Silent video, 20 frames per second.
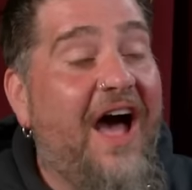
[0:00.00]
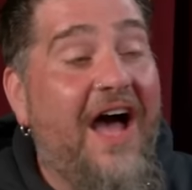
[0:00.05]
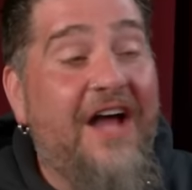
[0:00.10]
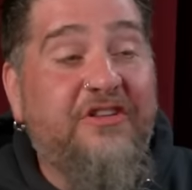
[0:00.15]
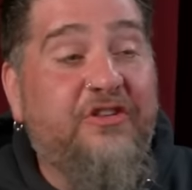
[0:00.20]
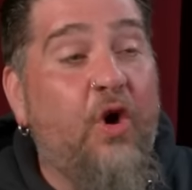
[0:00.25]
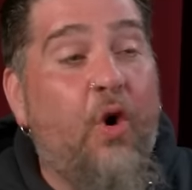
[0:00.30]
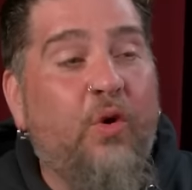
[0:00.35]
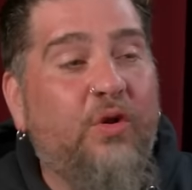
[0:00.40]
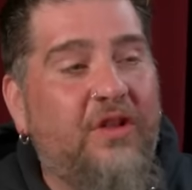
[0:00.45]
I
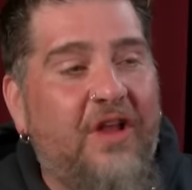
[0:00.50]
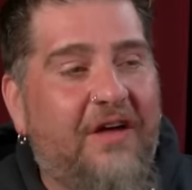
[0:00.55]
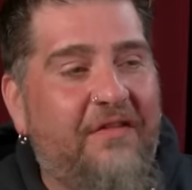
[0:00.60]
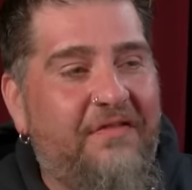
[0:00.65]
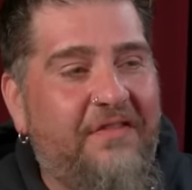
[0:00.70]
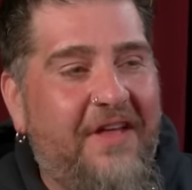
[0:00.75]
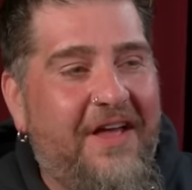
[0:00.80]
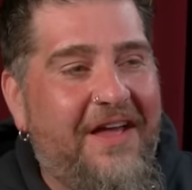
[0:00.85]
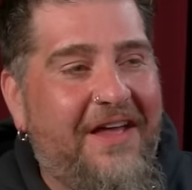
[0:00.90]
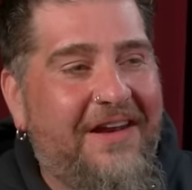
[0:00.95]
don't
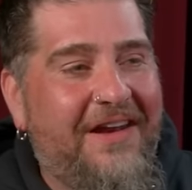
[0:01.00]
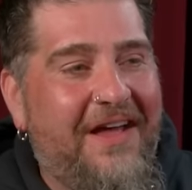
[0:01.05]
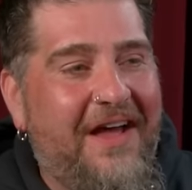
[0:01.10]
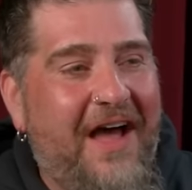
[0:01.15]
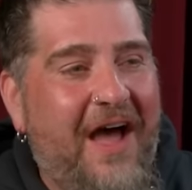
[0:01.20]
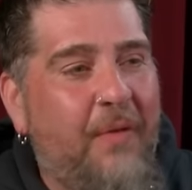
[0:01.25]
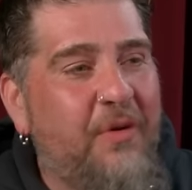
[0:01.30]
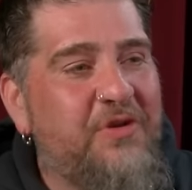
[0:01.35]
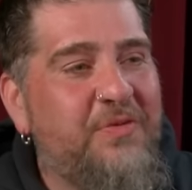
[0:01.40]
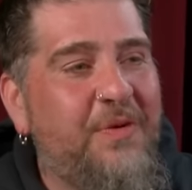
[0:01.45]
love that.
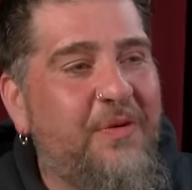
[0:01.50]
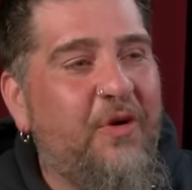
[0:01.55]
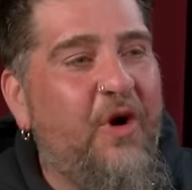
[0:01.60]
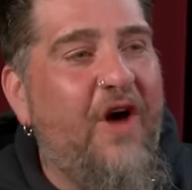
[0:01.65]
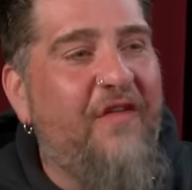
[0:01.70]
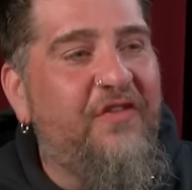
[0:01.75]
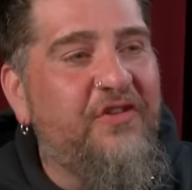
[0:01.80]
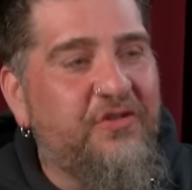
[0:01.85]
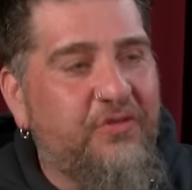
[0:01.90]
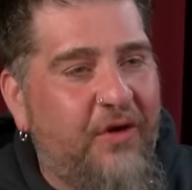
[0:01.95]
I wish we were
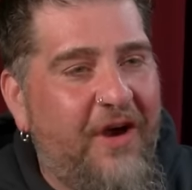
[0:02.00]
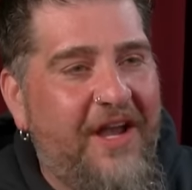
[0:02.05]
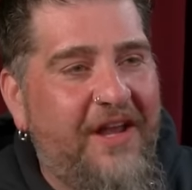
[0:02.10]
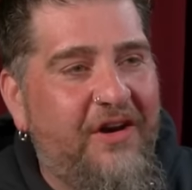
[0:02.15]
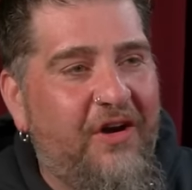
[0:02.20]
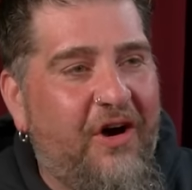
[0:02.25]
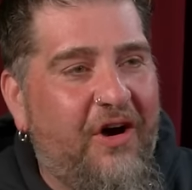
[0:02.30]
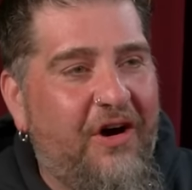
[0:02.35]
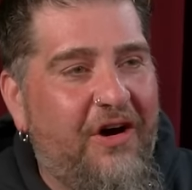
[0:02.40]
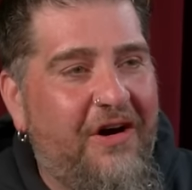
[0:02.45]
off his
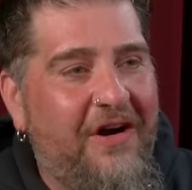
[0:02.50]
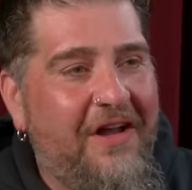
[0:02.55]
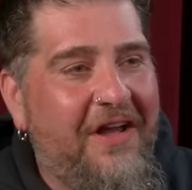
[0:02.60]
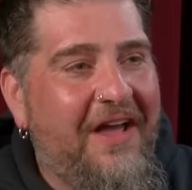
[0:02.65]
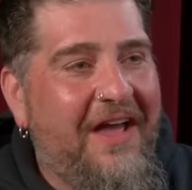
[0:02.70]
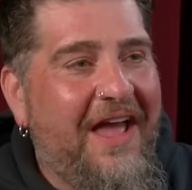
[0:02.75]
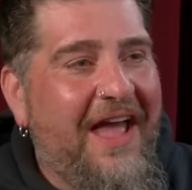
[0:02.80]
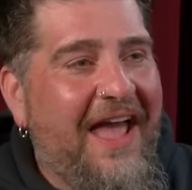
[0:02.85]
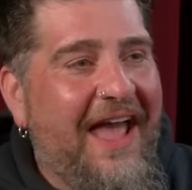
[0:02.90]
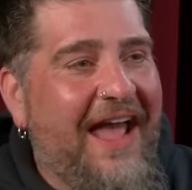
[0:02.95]
radar
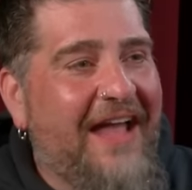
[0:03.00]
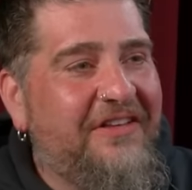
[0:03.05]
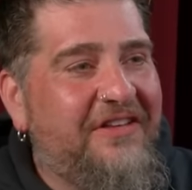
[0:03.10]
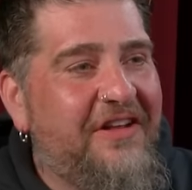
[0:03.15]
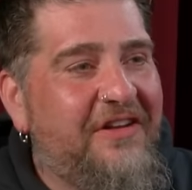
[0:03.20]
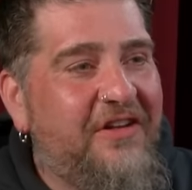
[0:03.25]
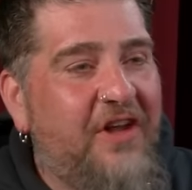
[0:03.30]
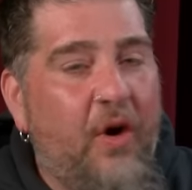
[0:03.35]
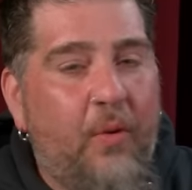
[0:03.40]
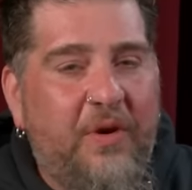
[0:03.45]
oh. and
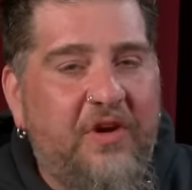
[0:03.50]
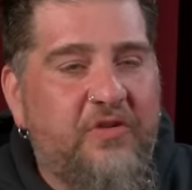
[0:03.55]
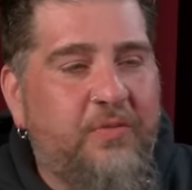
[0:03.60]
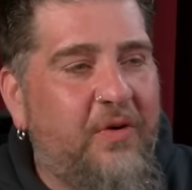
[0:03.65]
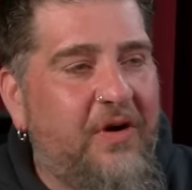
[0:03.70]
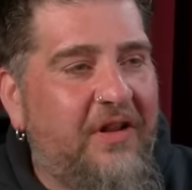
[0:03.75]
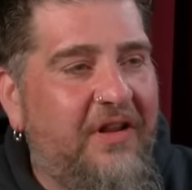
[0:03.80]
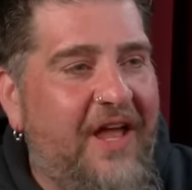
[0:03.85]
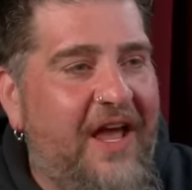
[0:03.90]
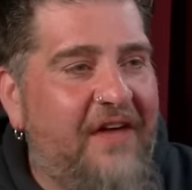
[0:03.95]
didn't know. We just
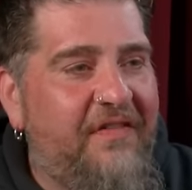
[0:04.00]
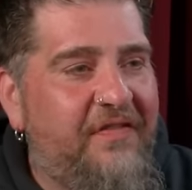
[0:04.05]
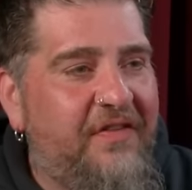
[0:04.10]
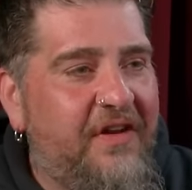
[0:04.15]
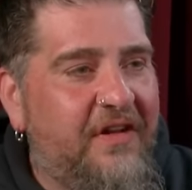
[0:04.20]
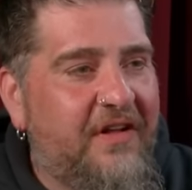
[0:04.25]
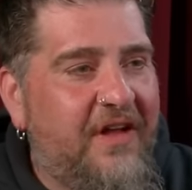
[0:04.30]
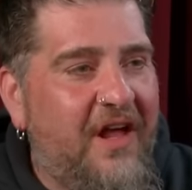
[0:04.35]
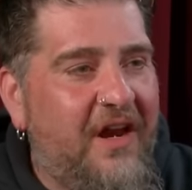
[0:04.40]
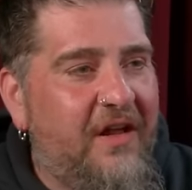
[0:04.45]
want to laugh at
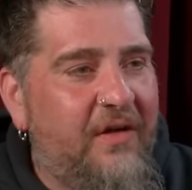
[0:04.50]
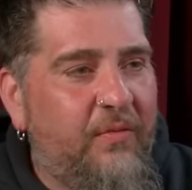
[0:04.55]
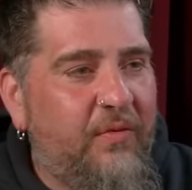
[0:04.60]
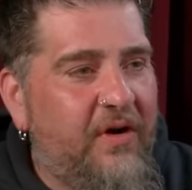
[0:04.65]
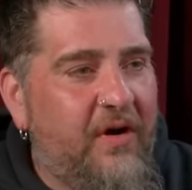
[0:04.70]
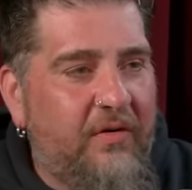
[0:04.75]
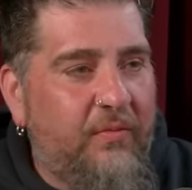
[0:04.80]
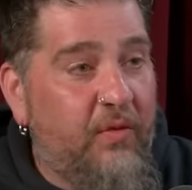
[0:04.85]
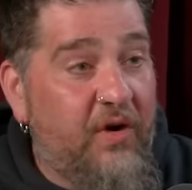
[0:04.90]
it. Kind of, we're not.